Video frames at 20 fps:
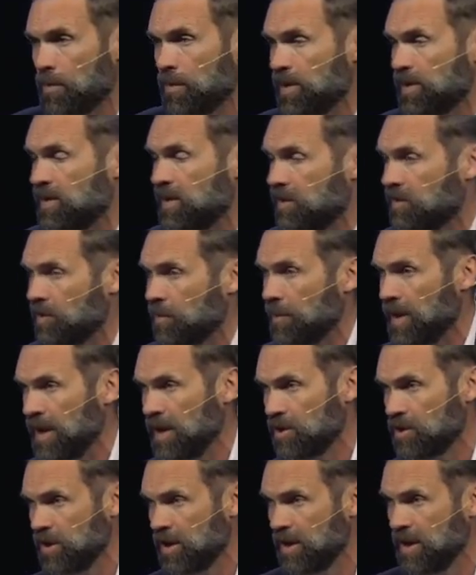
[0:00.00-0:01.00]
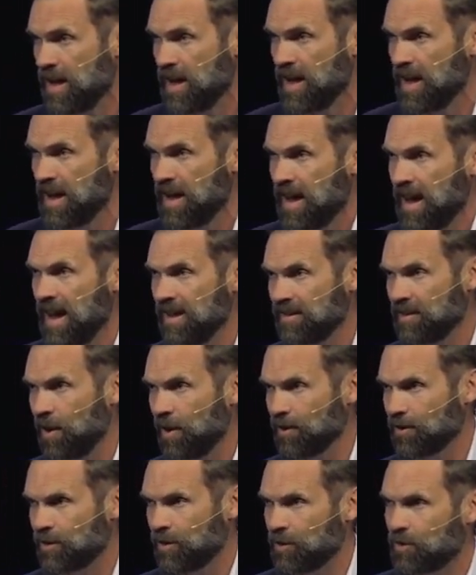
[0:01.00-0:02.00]
and participation, has
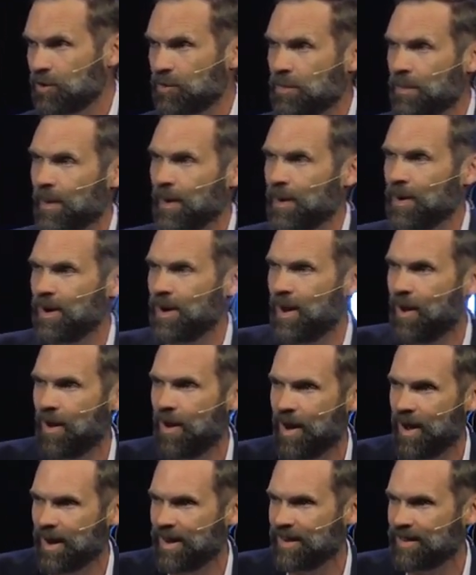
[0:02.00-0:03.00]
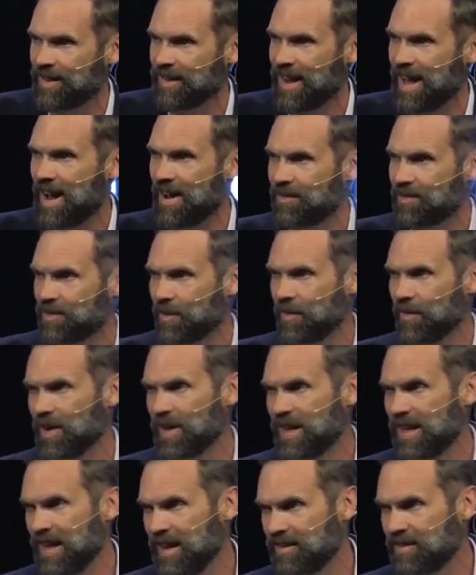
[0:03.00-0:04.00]
also spurred on in the lives of
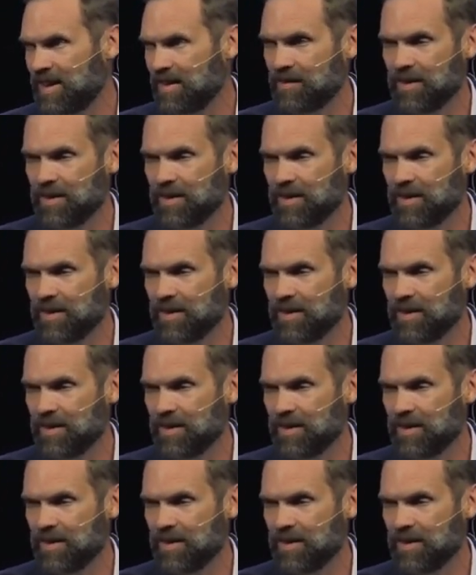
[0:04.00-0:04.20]
our kids,